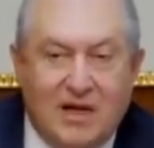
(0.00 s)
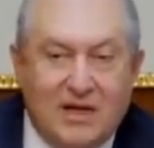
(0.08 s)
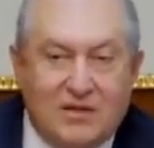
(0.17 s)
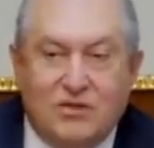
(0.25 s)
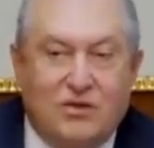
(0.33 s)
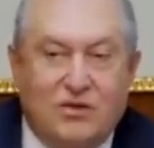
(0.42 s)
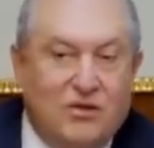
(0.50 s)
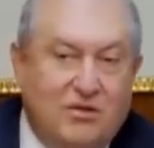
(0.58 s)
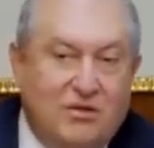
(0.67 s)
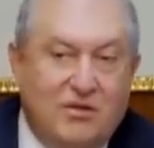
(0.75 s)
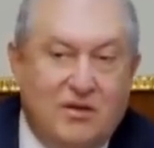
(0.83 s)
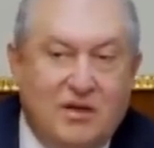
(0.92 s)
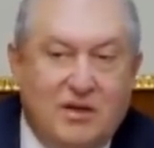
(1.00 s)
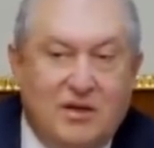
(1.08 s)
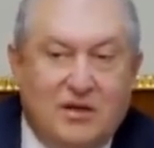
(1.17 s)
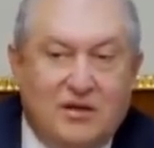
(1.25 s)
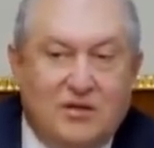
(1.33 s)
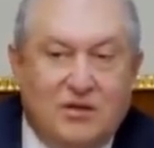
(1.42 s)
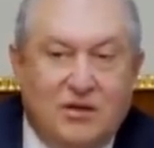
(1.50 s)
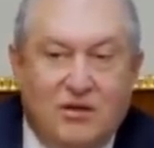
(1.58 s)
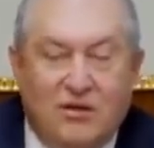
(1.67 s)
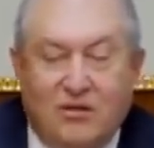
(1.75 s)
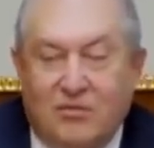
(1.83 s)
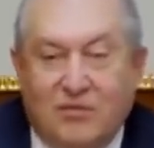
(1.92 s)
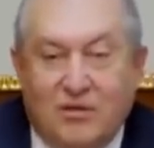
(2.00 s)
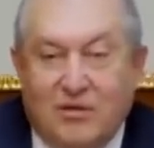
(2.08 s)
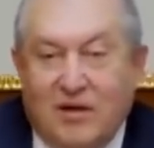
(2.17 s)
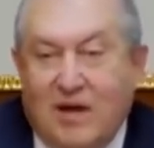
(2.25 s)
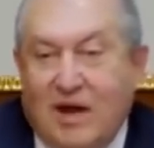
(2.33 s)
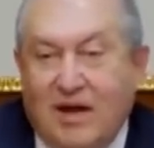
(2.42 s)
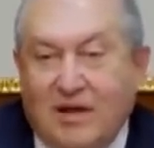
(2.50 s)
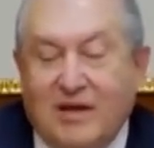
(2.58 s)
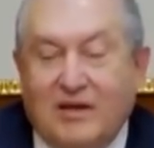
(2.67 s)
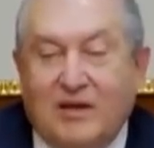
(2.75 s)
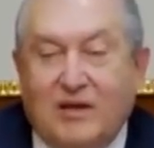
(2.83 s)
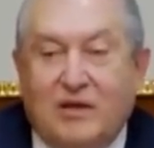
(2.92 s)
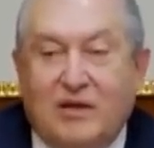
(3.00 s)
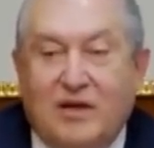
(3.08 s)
And so on. So I think that